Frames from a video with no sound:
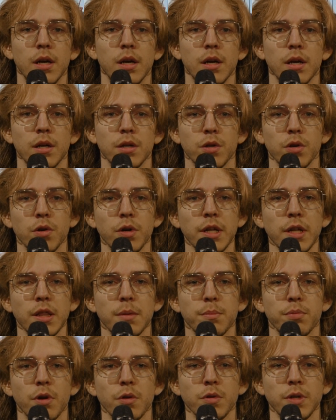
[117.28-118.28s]
turning the
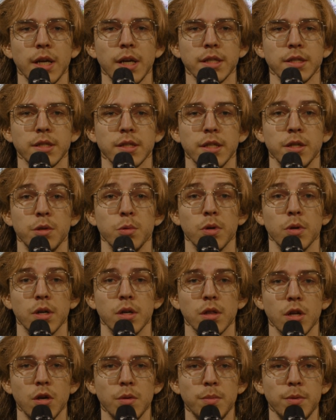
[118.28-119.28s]
protest into a
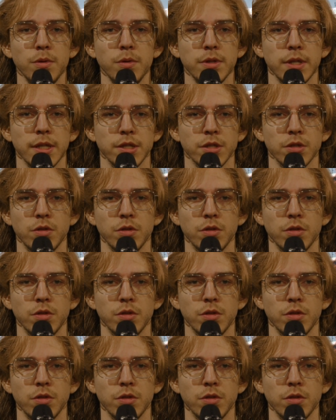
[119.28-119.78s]
global digital